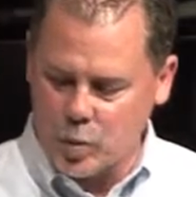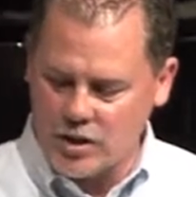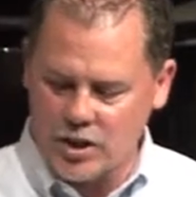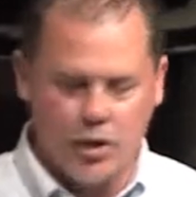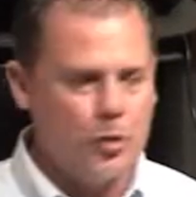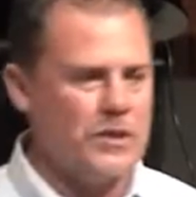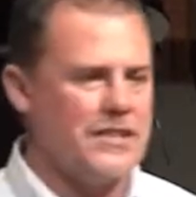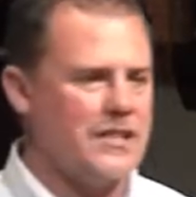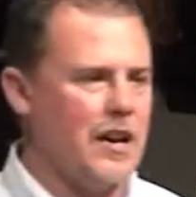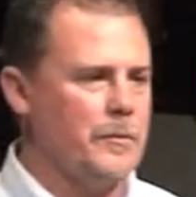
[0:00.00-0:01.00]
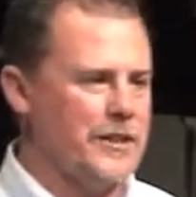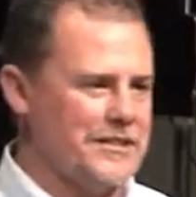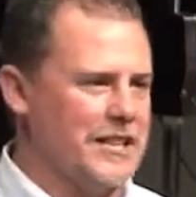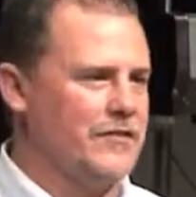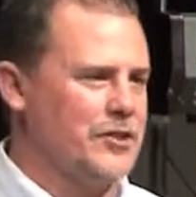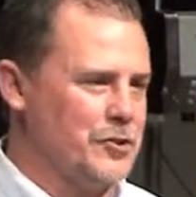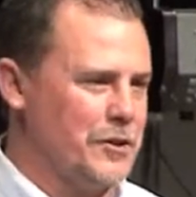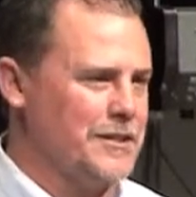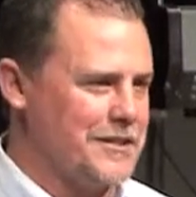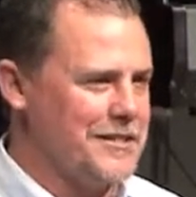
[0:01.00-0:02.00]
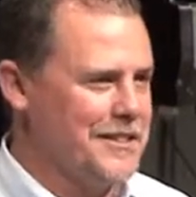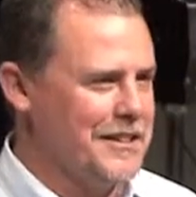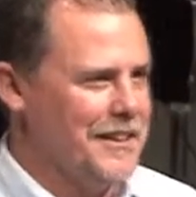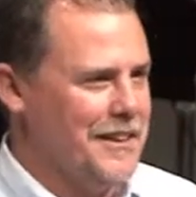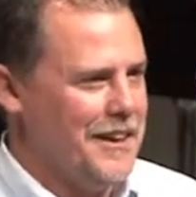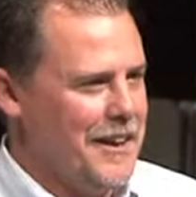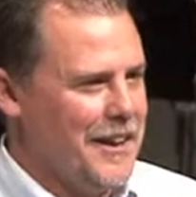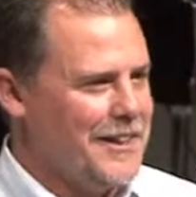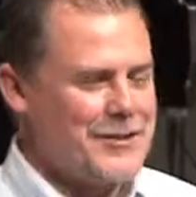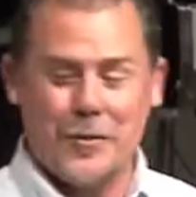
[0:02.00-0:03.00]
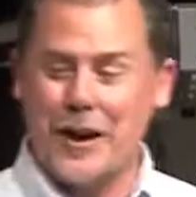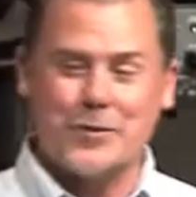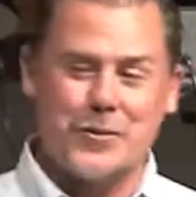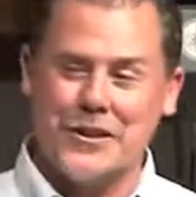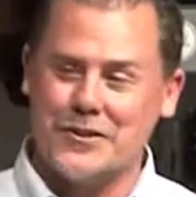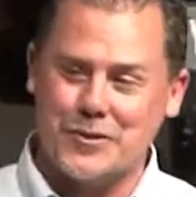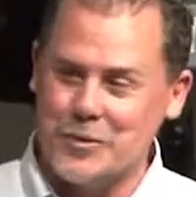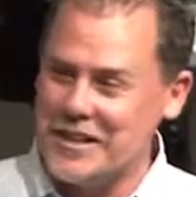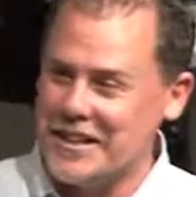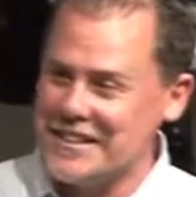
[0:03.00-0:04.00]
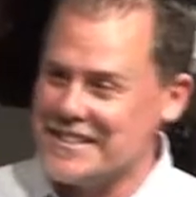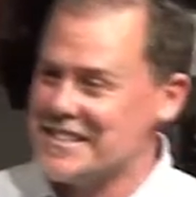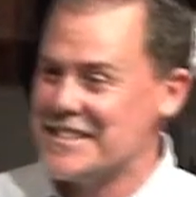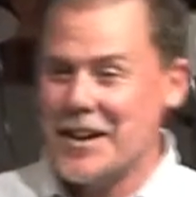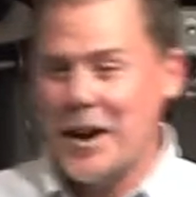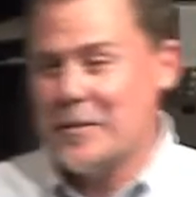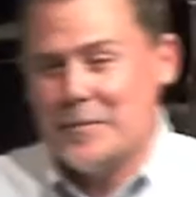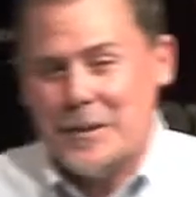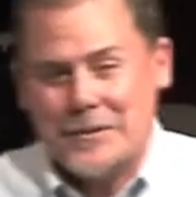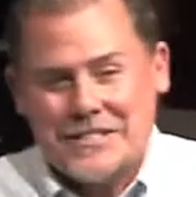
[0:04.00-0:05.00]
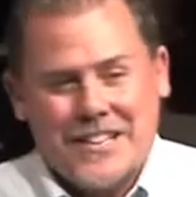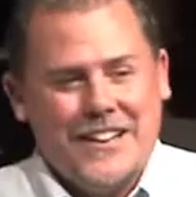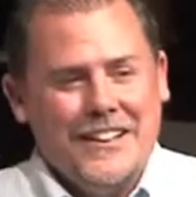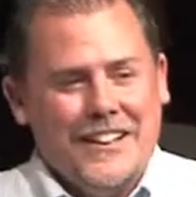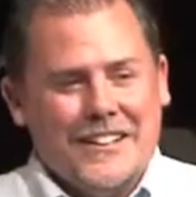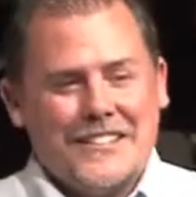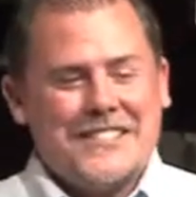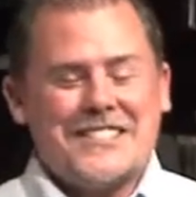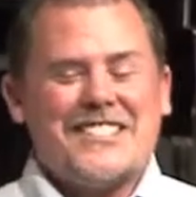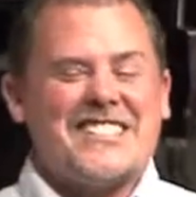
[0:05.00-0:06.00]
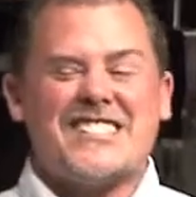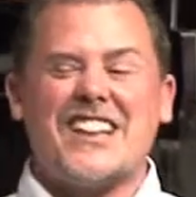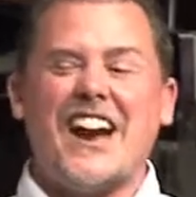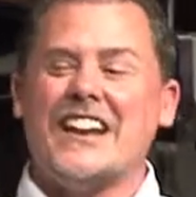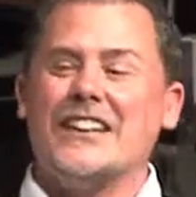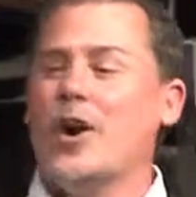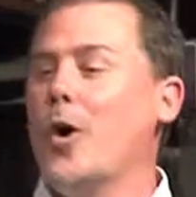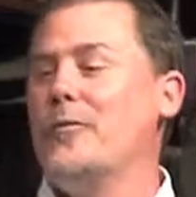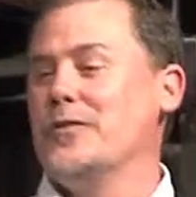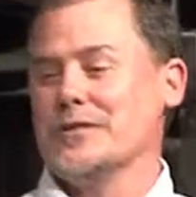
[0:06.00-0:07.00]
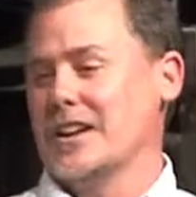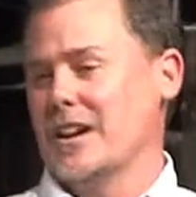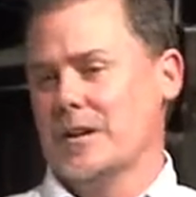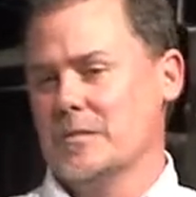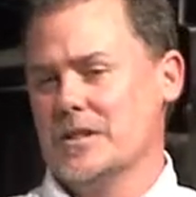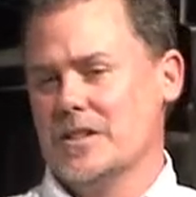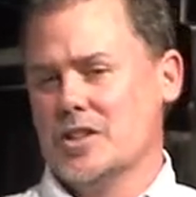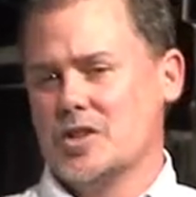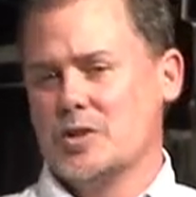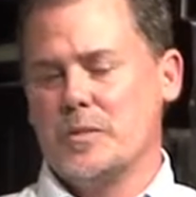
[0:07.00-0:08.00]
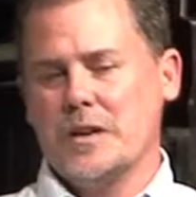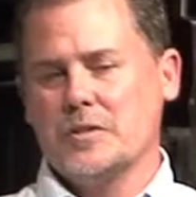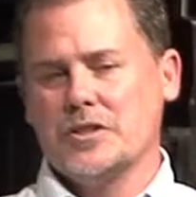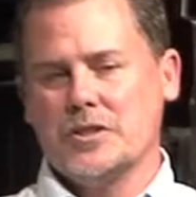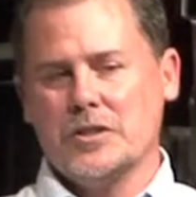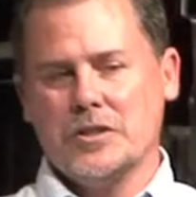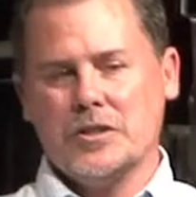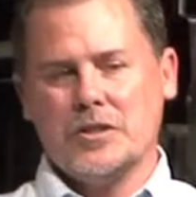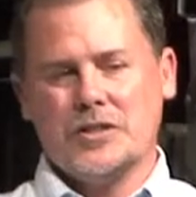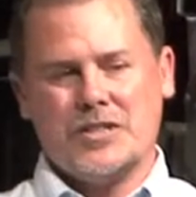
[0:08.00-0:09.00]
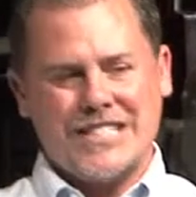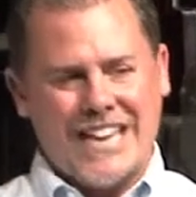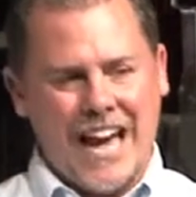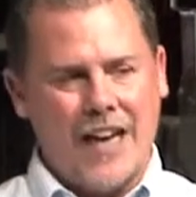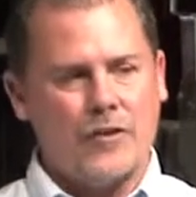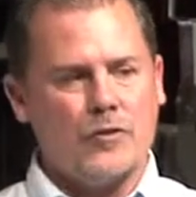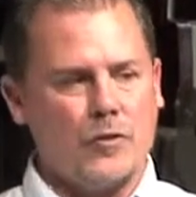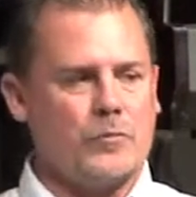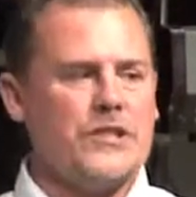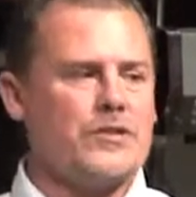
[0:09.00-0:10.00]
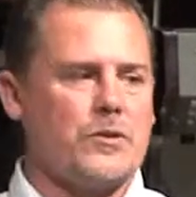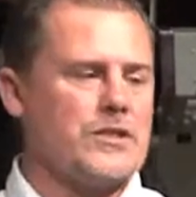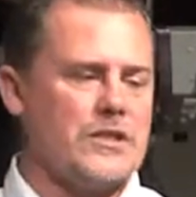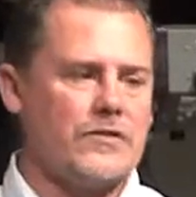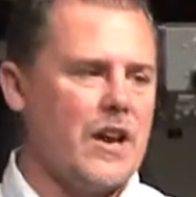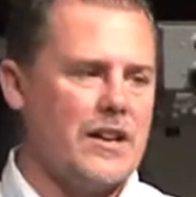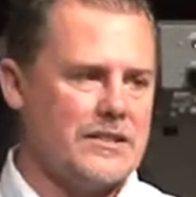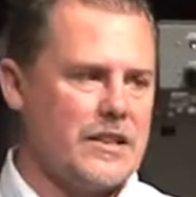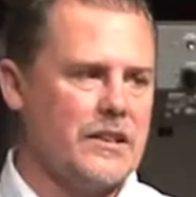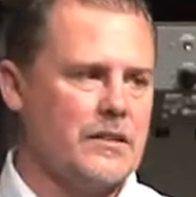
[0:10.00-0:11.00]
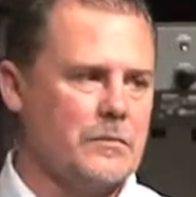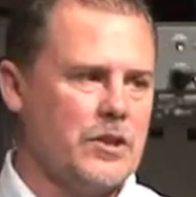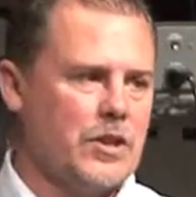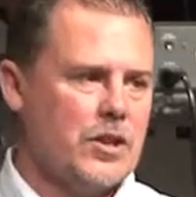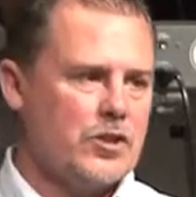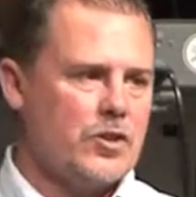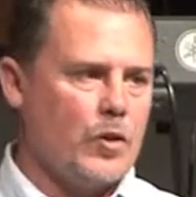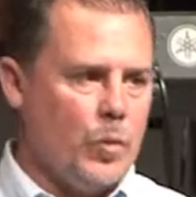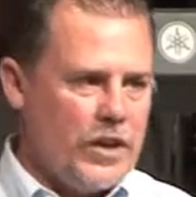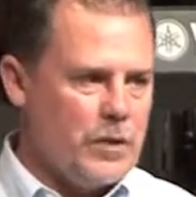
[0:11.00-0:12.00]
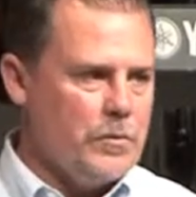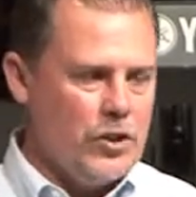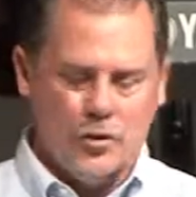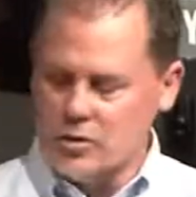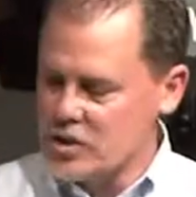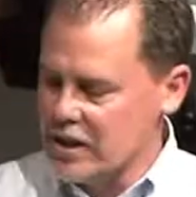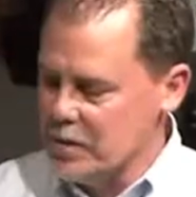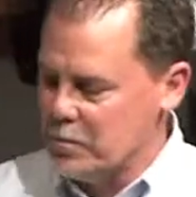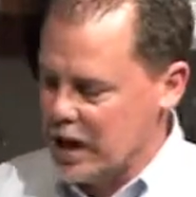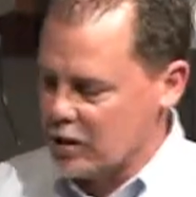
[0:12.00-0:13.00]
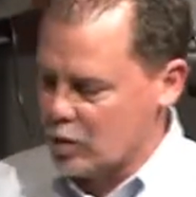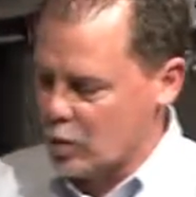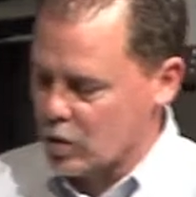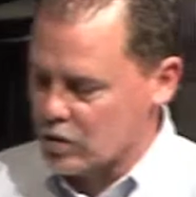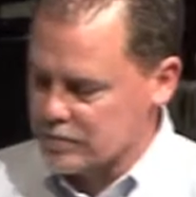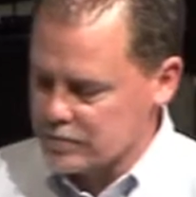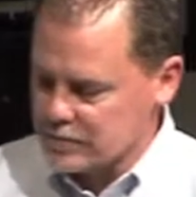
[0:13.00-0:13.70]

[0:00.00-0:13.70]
what to do with the time that is given to us. And so as we're here this weekend, this is a time to be able to say, this is an exciting, hopeful time to be able to gather the resources of God's kingdom so that we can be used to impact our world.